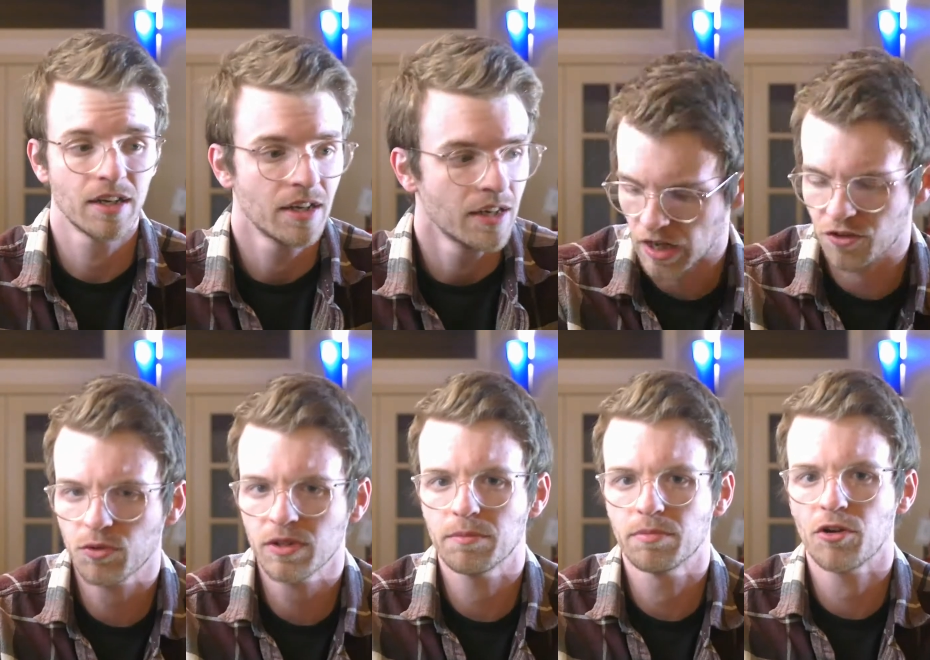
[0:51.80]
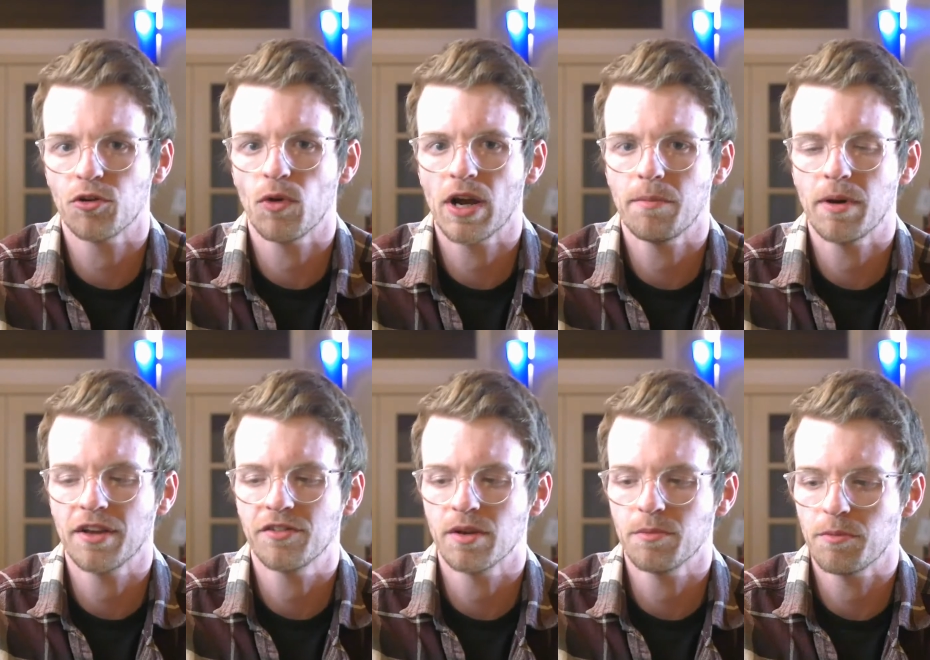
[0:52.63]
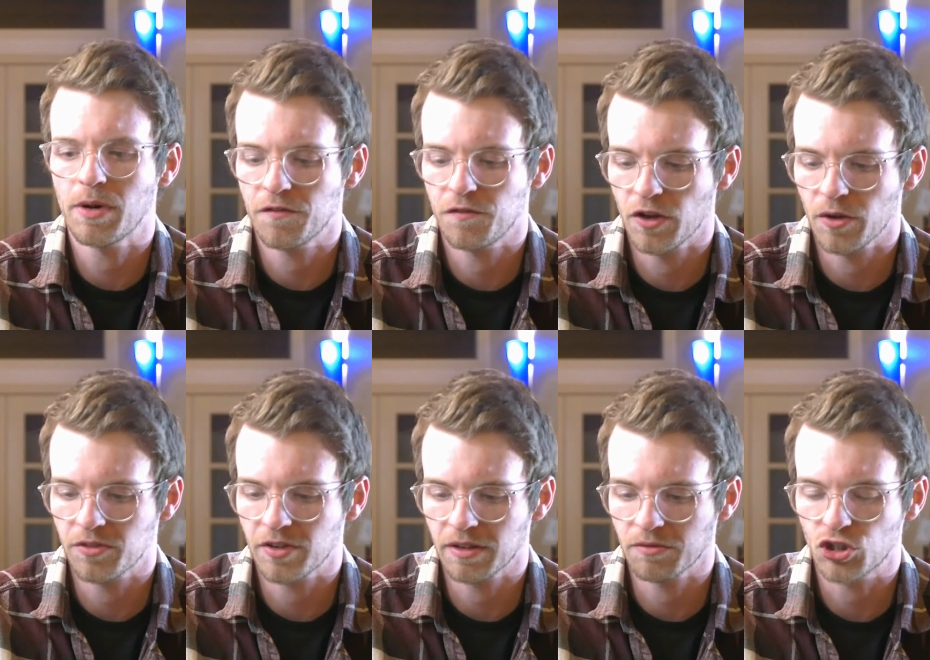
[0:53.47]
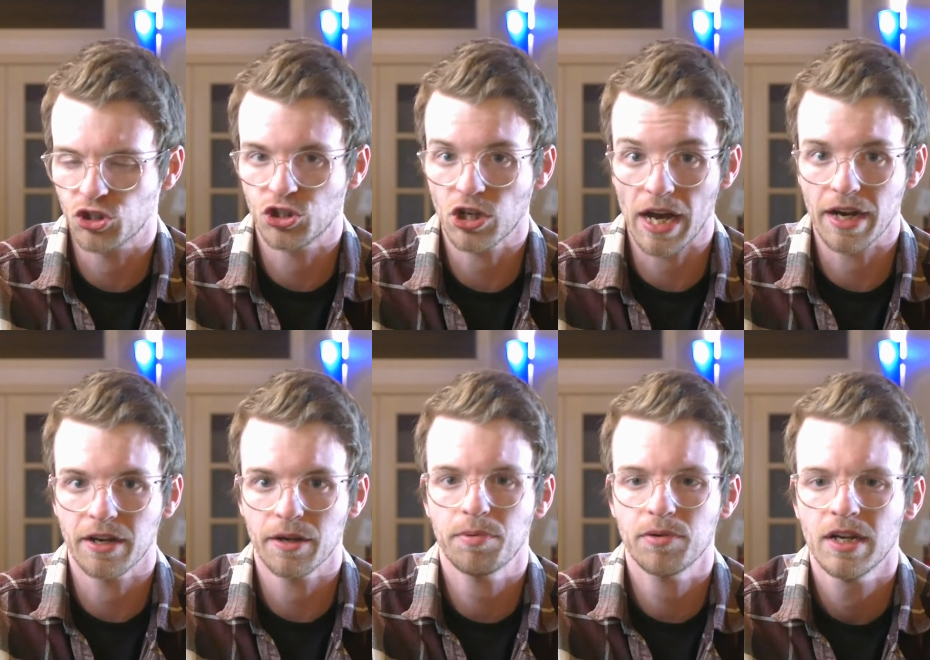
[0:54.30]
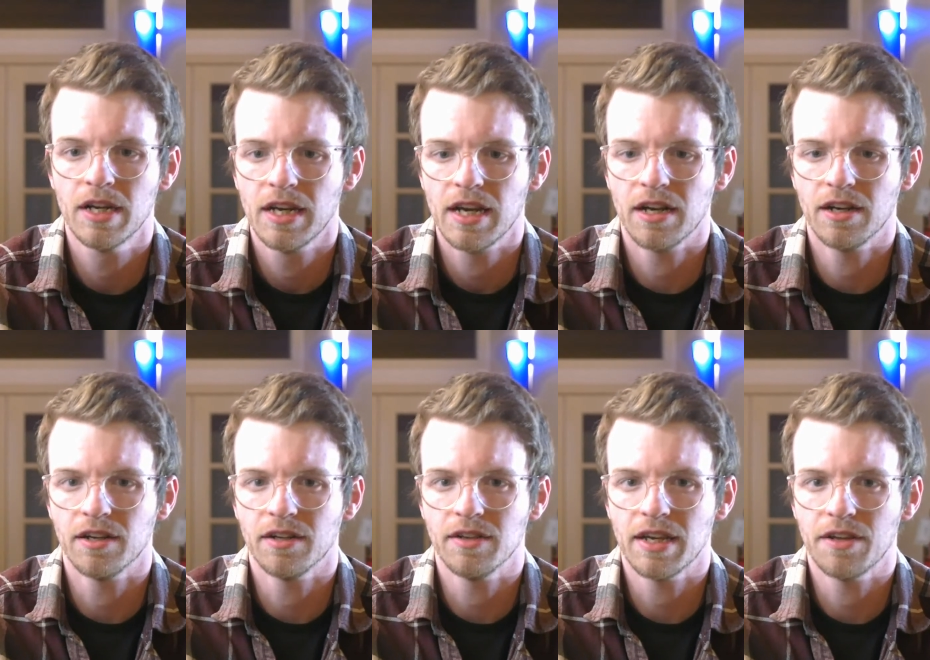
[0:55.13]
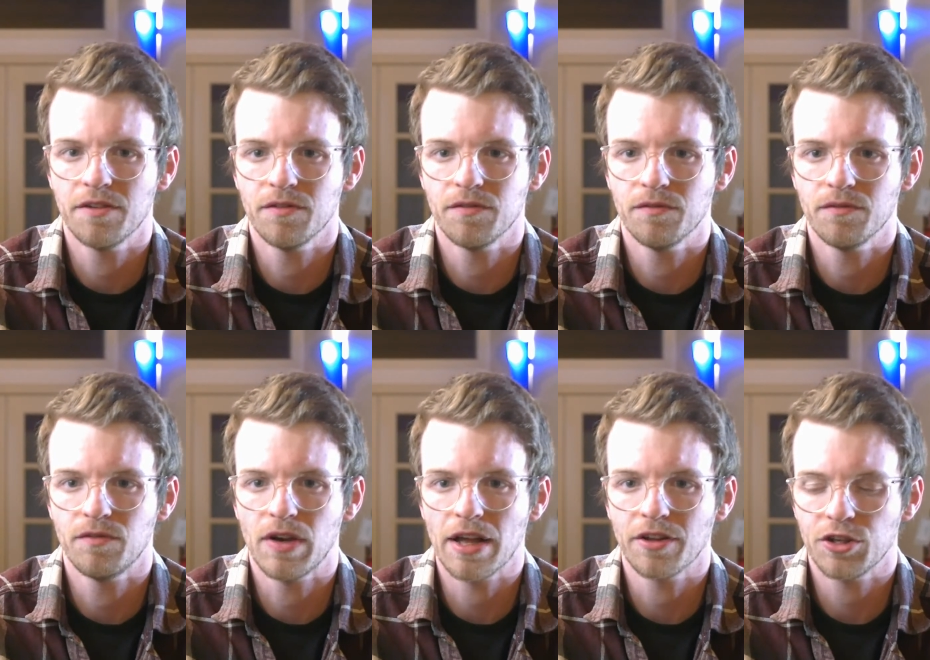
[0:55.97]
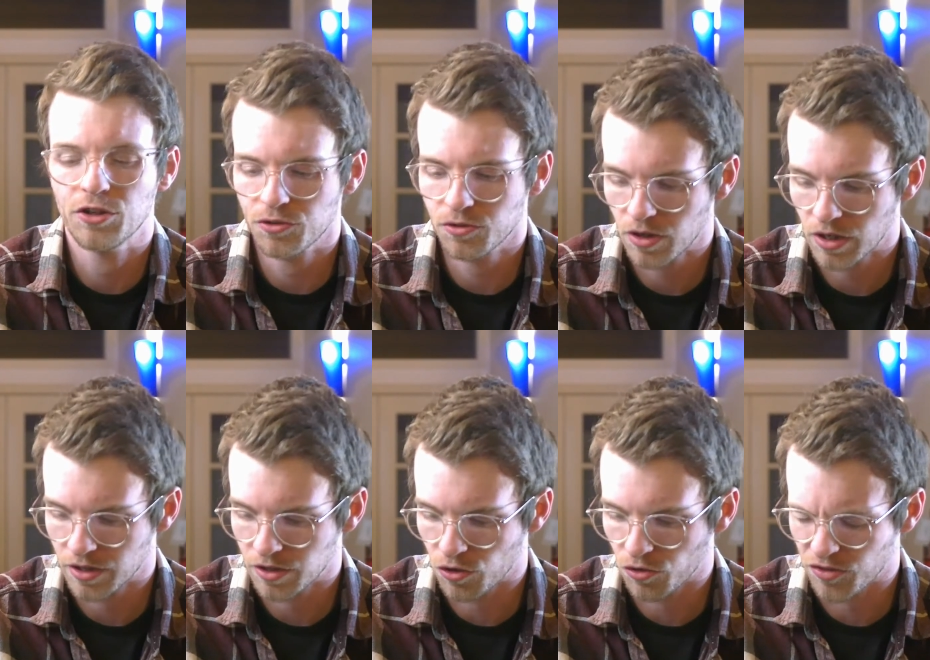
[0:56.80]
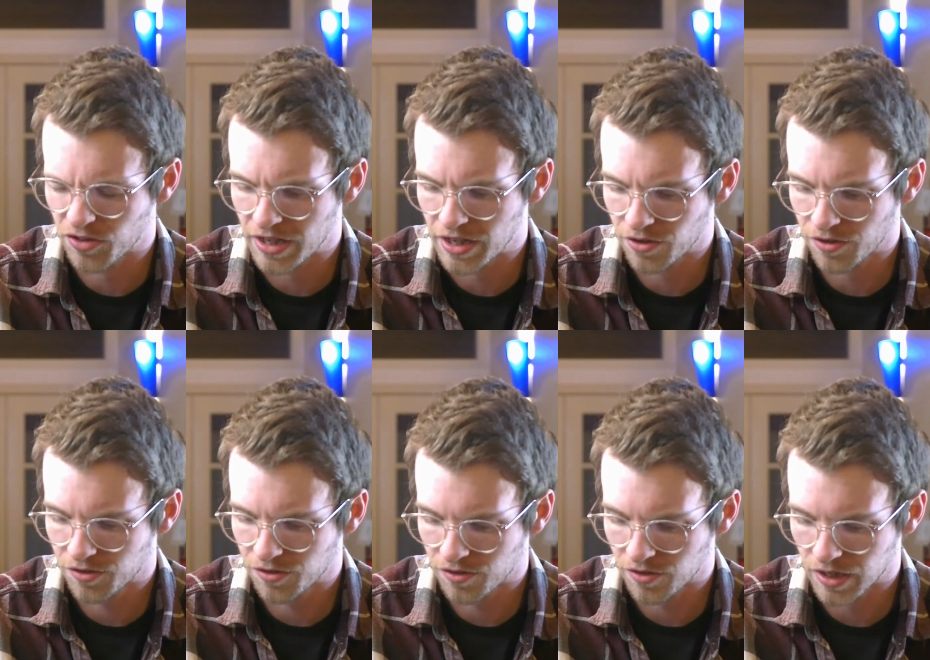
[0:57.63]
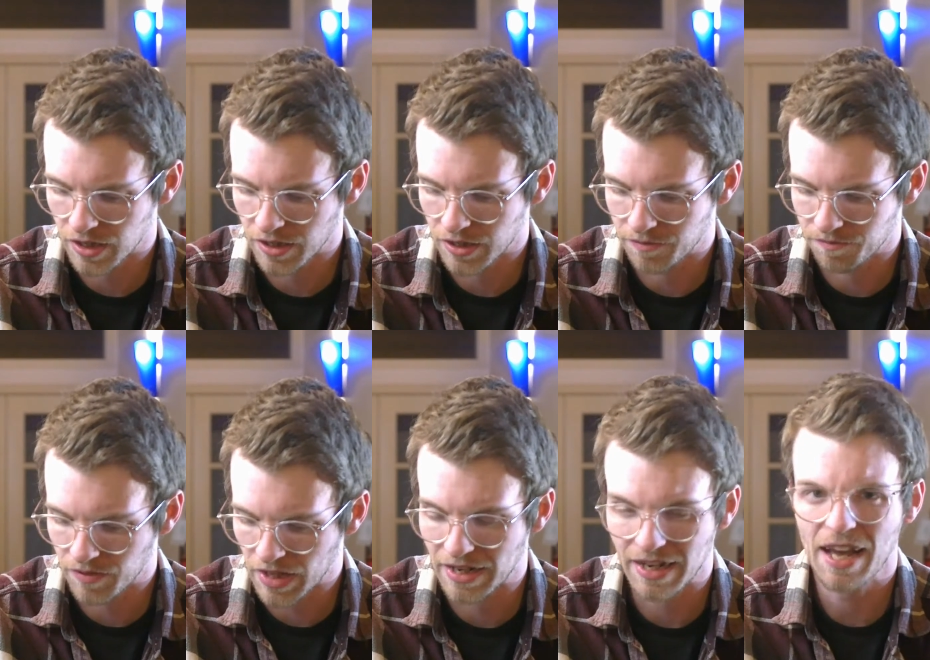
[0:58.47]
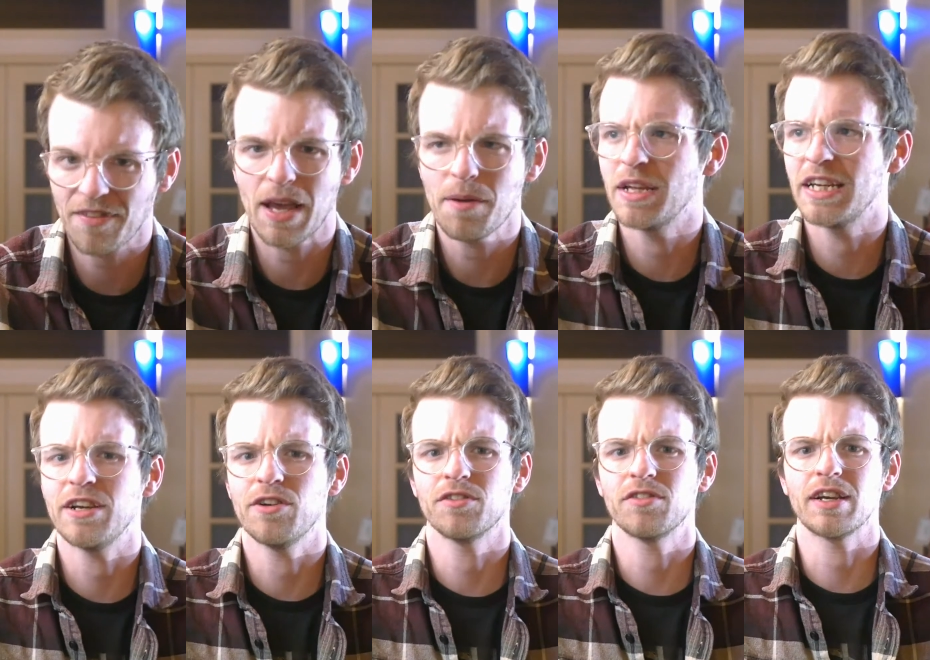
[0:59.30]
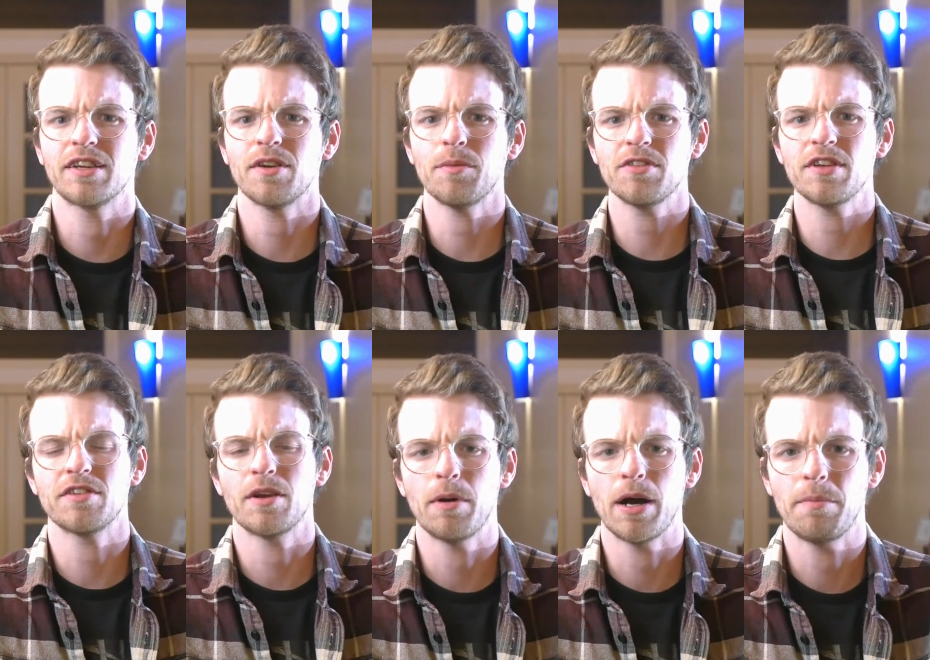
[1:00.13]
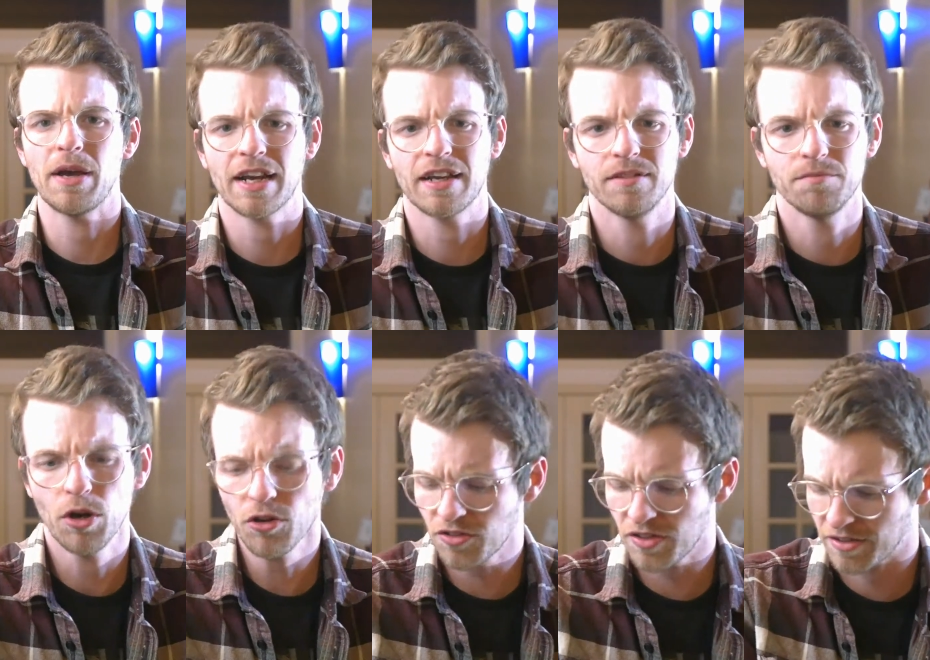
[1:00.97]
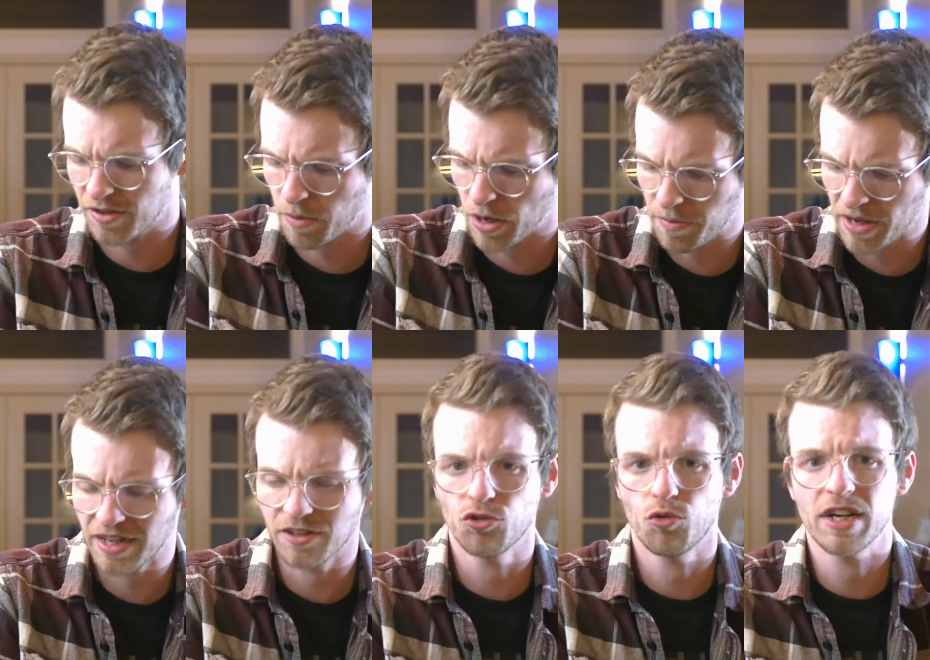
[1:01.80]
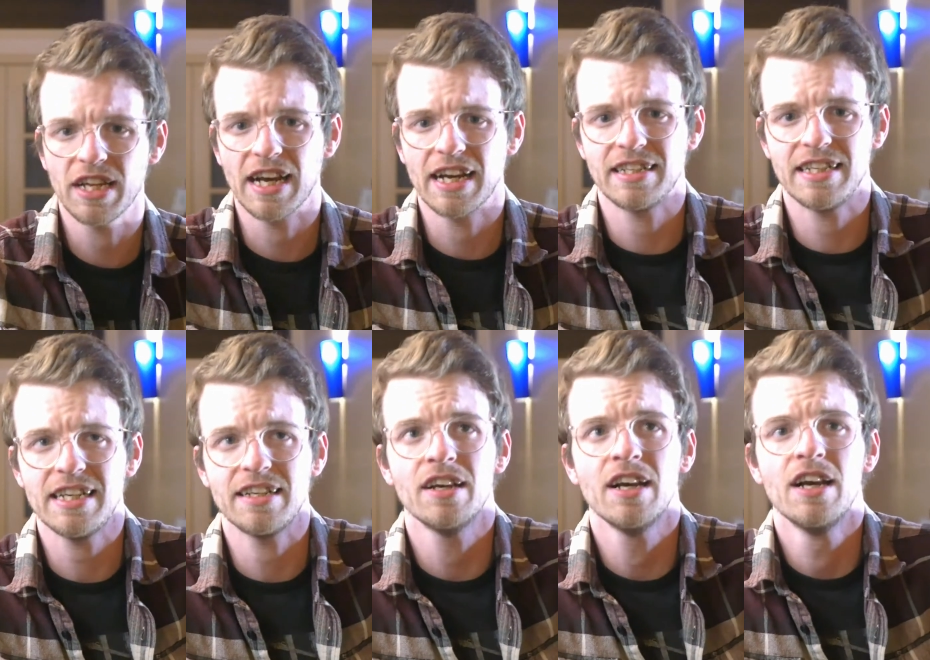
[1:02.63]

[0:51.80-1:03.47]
I was really blown away by some of my films that shot up in value over the years, and not that many years. Like some of these I bought back in, most of these I bought back in 2019.